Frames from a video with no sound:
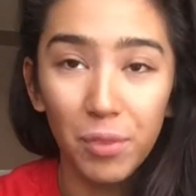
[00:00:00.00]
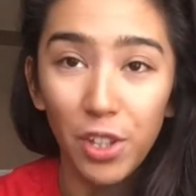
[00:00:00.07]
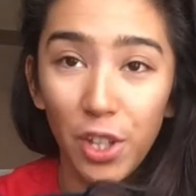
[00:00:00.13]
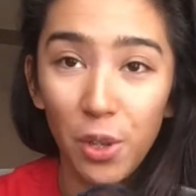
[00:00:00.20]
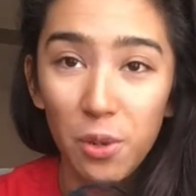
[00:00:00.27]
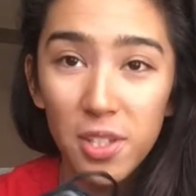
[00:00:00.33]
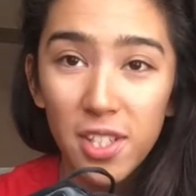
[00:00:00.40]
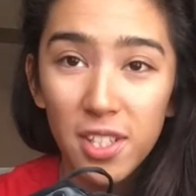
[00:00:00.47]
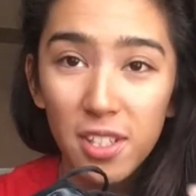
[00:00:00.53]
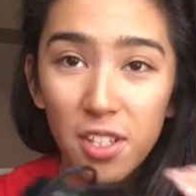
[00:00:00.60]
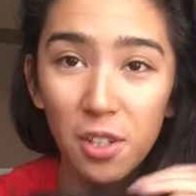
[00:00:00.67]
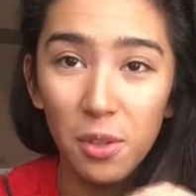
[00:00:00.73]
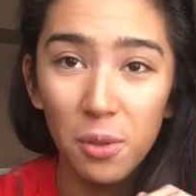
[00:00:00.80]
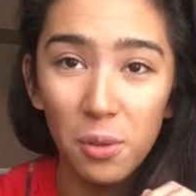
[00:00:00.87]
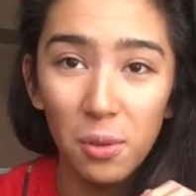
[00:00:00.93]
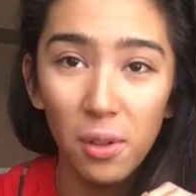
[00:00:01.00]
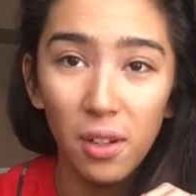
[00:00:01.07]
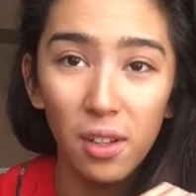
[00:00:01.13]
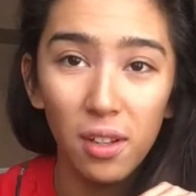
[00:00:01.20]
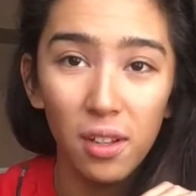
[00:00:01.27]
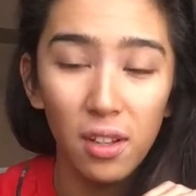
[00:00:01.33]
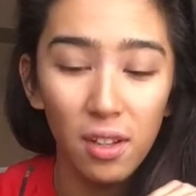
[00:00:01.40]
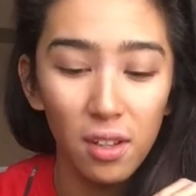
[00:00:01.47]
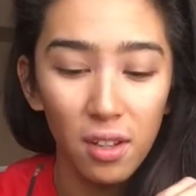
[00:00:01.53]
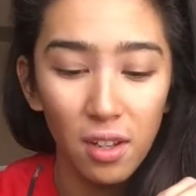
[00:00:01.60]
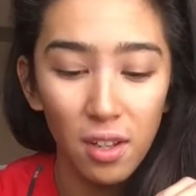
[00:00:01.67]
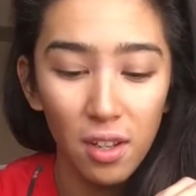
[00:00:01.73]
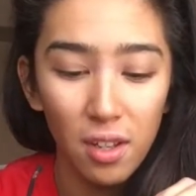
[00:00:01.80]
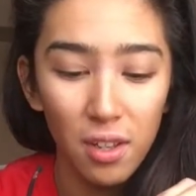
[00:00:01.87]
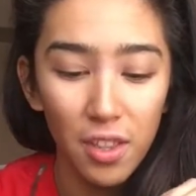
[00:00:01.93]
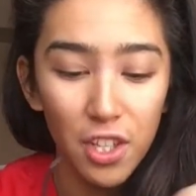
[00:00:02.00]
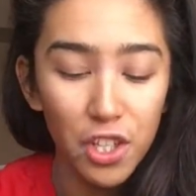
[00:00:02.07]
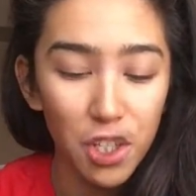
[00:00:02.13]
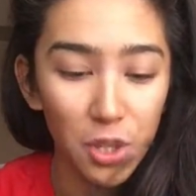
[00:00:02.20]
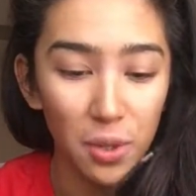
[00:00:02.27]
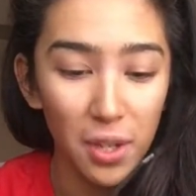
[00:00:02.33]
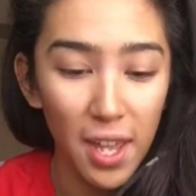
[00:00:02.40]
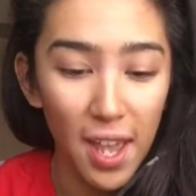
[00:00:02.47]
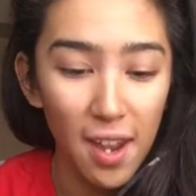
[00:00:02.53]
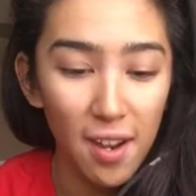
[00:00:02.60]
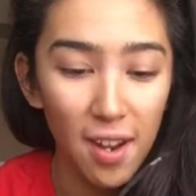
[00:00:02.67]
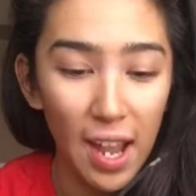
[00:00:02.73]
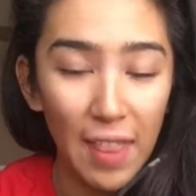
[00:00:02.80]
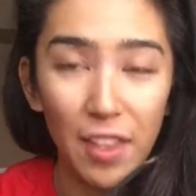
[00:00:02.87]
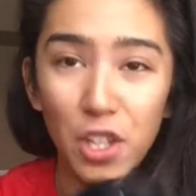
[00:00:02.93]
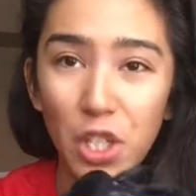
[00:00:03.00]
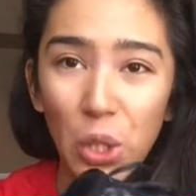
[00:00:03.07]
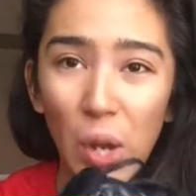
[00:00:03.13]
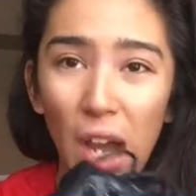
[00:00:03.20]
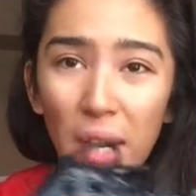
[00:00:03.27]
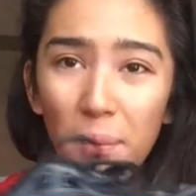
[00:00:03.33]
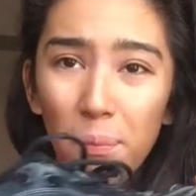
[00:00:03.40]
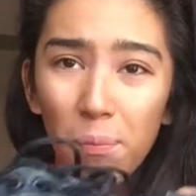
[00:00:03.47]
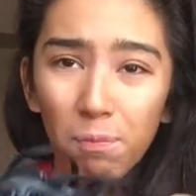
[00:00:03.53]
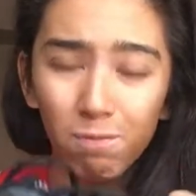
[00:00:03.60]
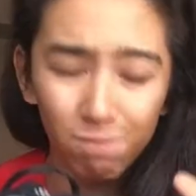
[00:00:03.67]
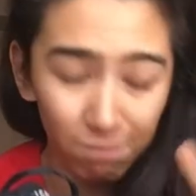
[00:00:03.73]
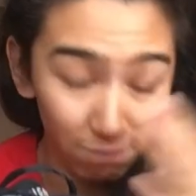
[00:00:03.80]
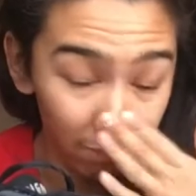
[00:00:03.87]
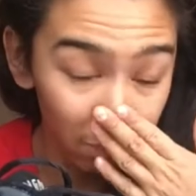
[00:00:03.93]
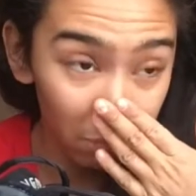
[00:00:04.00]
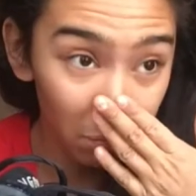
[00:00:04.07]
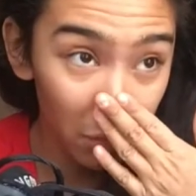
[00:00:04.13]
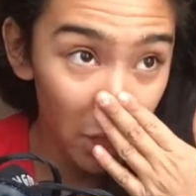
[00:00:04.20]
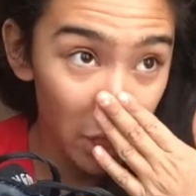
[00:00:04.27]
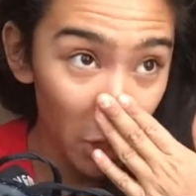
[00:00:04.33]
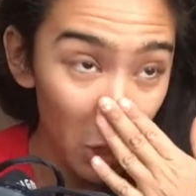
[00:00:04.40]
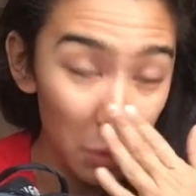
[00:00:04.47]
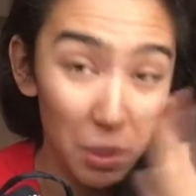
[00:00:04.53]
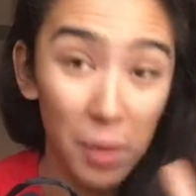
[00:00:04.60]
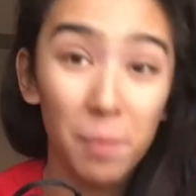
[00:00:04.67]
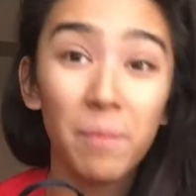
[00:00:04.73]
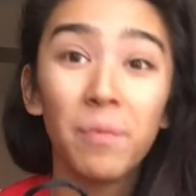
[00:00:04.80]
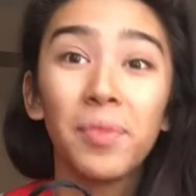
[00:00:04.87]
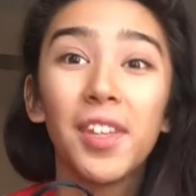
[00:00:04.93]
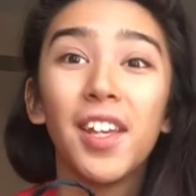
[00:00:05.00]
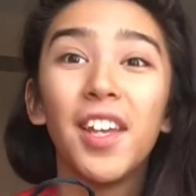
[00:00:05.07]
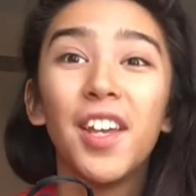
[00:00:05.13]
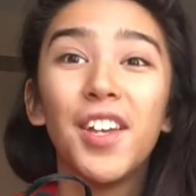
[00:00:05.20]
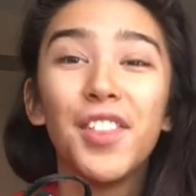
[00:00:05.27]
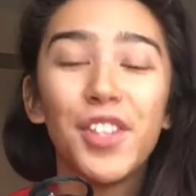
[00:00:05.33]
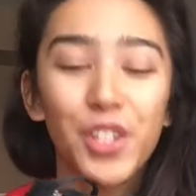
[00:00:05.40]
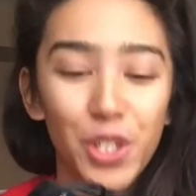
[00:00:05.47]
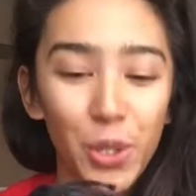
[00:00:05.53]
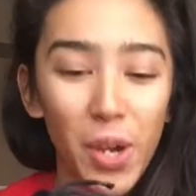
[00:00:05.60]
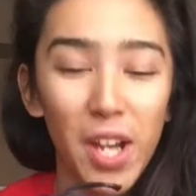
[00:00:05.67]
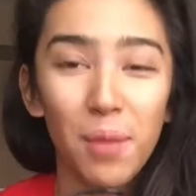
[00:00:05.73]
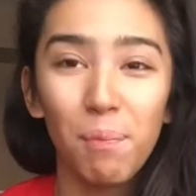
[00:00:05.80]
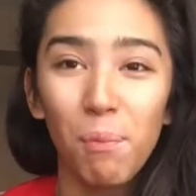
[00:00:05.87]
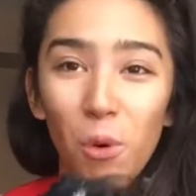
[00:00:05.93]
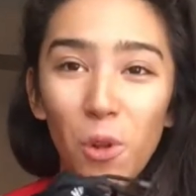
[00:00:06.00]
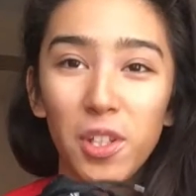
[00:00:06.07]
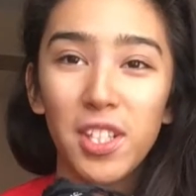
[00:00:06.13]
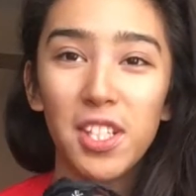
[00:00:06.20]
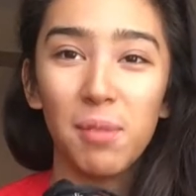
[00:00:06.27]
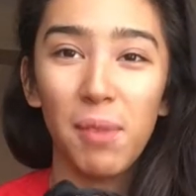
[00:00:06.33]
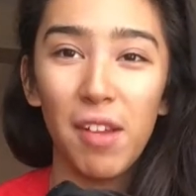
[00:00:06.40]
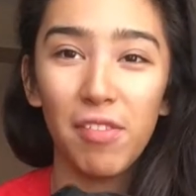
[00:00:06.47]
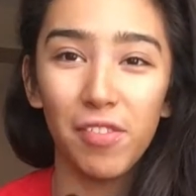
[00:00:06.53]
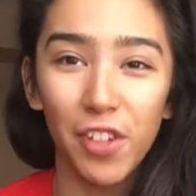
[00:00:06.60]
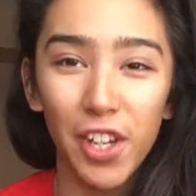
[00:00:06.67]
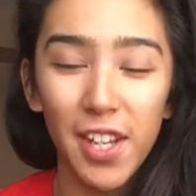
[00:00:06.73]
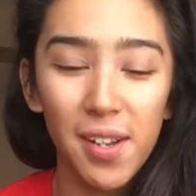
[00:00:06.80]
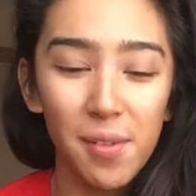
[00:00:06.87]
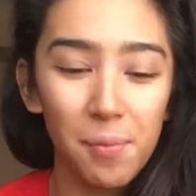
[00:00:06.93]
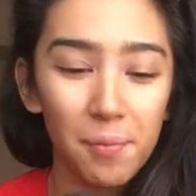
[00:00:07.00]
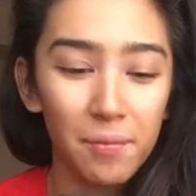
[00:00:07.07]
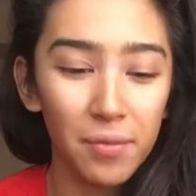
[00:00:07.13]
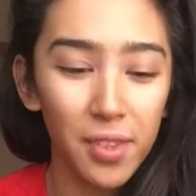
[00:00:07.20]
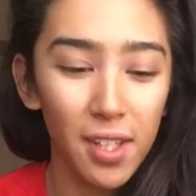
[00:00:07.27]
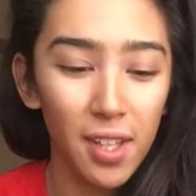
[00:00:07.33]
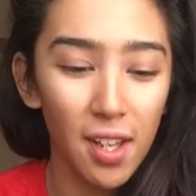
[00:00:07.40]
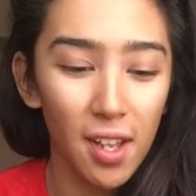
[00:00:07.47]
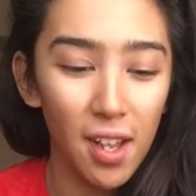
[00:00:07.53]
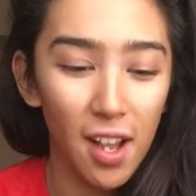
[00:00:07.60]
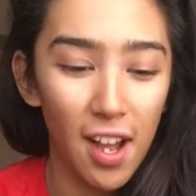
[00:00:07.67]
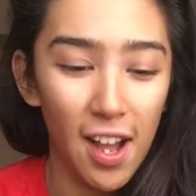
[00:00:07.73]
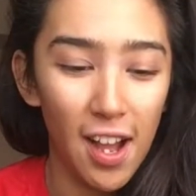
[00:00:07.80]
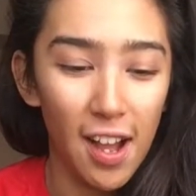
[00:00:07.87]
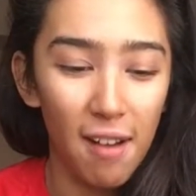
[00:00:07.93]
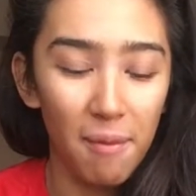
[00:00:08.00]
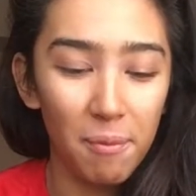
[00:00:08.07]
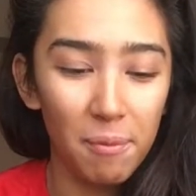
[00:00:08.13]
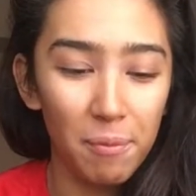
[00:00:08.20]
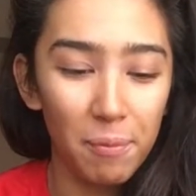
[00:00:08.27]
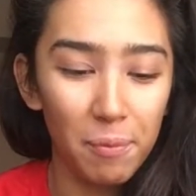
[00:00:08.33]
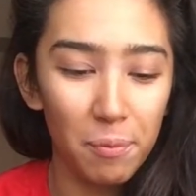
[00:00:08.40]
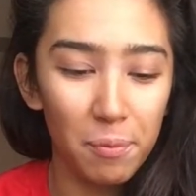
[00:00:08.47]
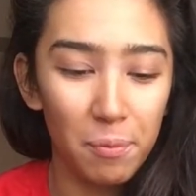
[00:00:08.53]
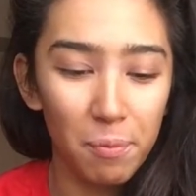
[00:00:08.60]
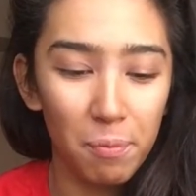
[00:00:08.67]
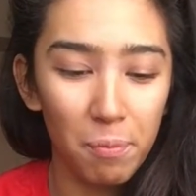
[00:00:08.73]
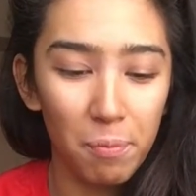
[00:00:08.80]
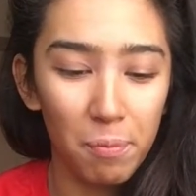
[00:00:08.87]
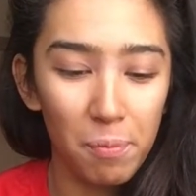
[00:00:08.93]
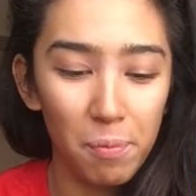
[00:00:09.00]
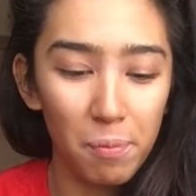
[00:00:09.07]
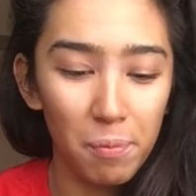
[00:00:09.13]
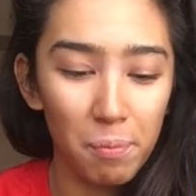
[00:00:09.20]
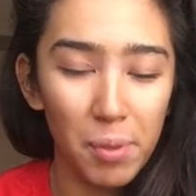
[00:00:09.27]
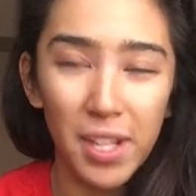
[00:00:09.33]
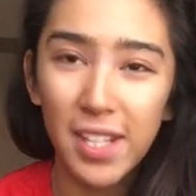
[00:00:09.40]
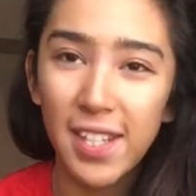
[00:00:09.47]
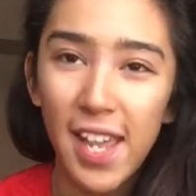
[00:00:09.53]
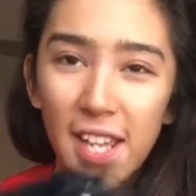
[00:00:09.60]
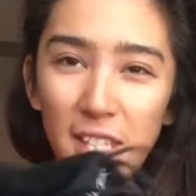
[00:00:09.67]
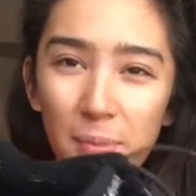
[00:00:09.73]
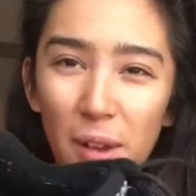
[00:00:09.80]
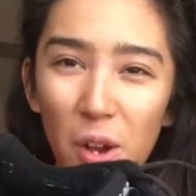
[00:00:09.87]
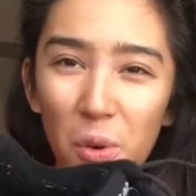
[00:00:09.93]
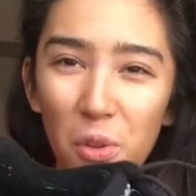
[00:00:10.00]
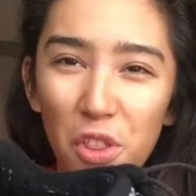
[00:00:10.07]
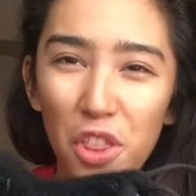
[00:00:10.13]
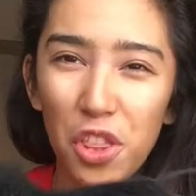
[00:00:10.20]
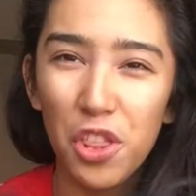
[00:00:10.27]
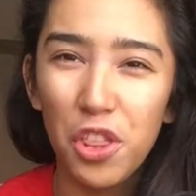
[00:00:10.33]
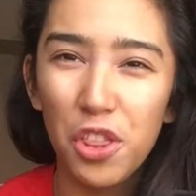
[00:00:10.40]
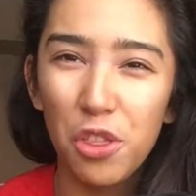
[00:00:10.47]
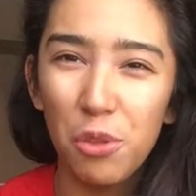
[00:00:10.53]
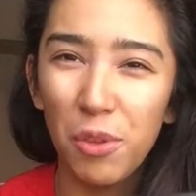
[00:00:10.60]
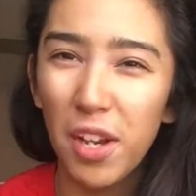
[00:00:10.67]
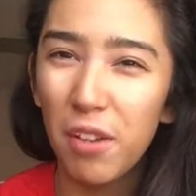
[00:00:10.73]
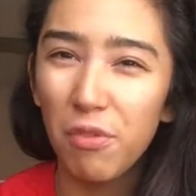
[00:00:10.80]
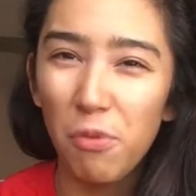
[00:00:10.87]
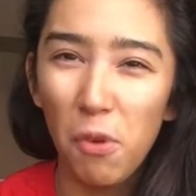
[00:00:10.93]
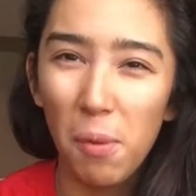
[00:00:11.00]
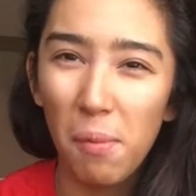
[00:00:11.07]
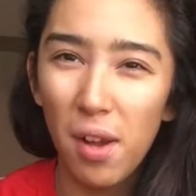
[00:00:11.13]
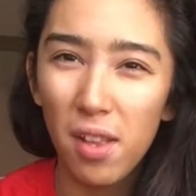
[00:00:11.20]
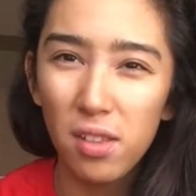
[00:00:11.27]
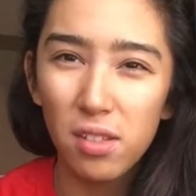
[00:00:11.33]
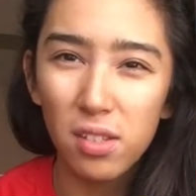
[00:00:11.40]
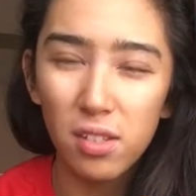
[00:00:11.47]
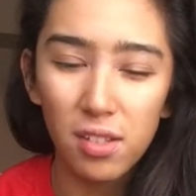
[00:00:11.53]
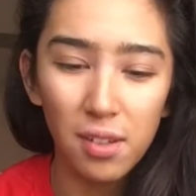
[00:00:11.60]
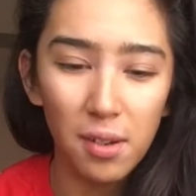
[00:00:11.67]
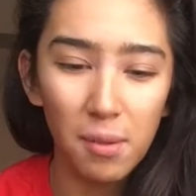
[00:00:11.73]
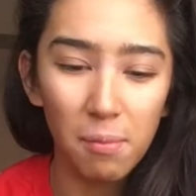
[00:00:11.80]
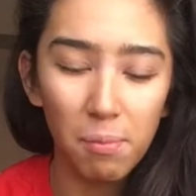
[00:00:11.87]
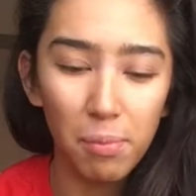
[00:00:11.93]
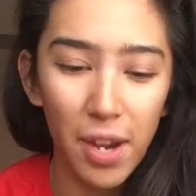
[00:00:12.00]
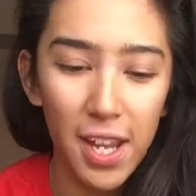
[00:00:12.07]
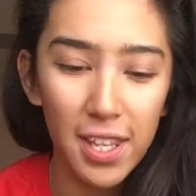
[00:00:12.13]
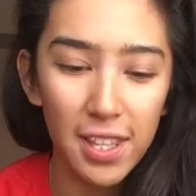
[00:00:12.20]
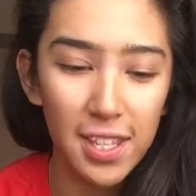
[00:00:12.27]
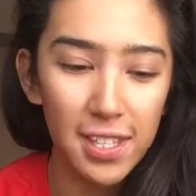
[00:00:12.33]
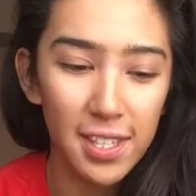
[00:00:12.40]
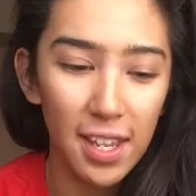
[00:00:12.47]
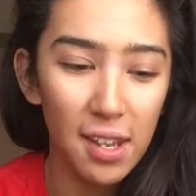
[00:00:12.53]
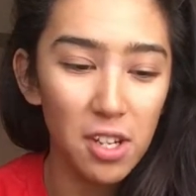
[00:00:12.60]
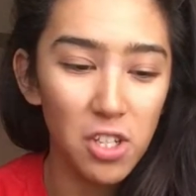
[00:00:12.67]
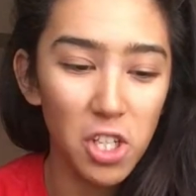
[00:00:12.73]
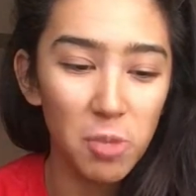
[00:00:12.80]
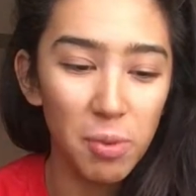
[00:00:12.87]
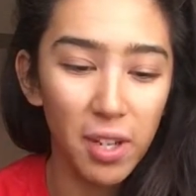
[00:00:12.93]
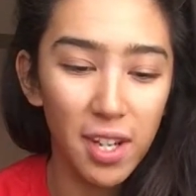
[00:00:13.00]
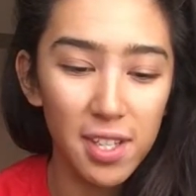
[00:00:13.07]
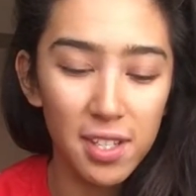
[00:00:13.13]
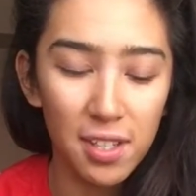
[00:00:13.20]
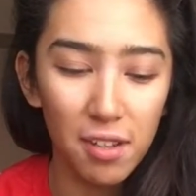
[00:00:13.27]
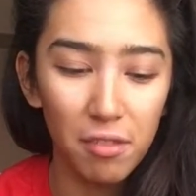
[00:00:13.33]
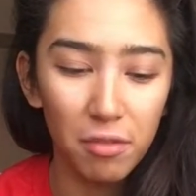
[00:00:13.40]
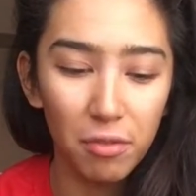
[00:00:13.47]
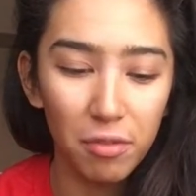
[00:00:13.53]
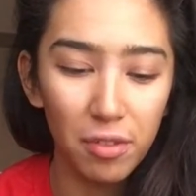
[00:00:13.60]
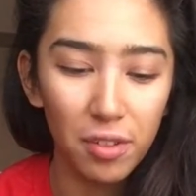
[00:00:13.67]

used to the shoe yet, and the shoe hadn't, excuse me, the shoe hadn't molded to my foot. But it takes about 3 to 4 months to break these in just because of